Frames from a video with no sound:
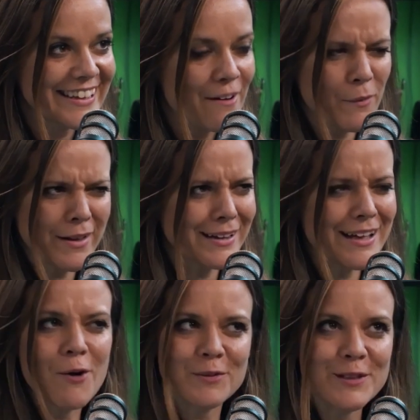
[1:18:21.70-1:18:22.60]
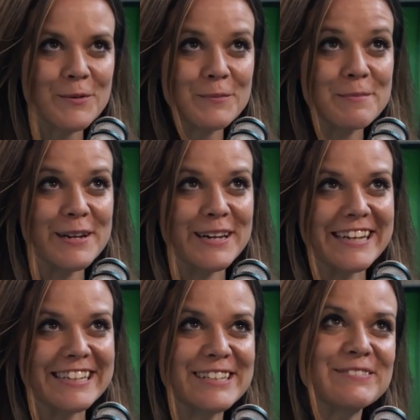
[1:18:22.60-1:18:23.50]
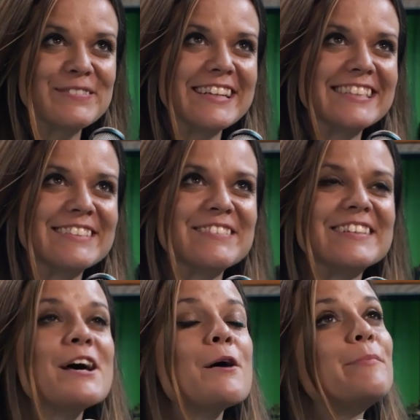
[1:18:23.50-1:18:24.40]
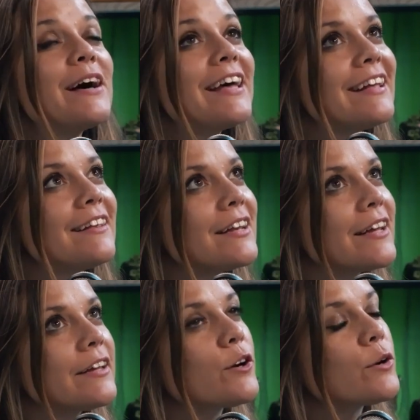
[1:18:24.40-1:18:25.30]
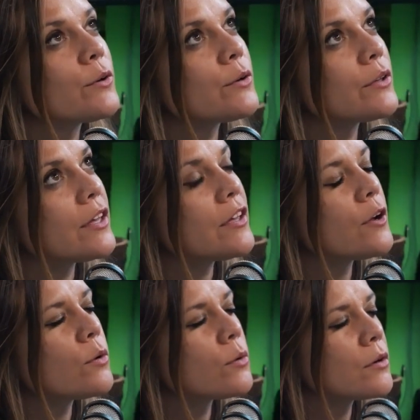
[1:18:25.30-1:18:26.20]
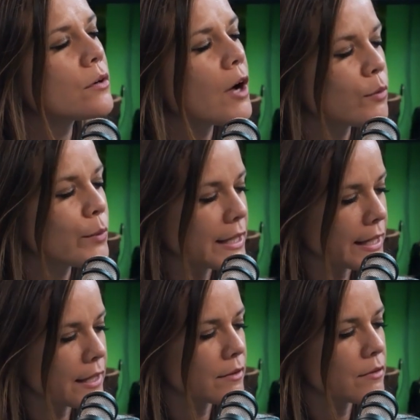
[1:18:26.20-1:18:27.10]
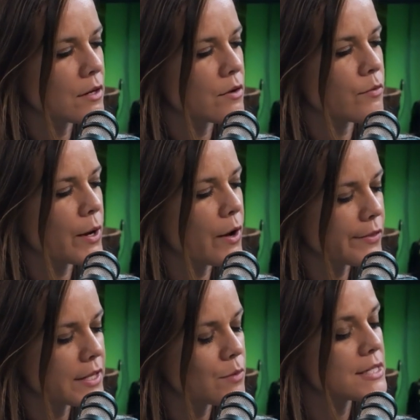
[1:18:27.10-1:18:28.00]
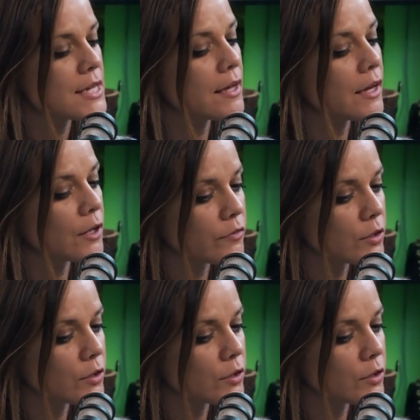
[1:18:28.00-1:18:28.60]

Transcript: Yeah, well, hopefully that won't be middle age. Hopefully it's not. But you're, God willing, we're healthy. We take care of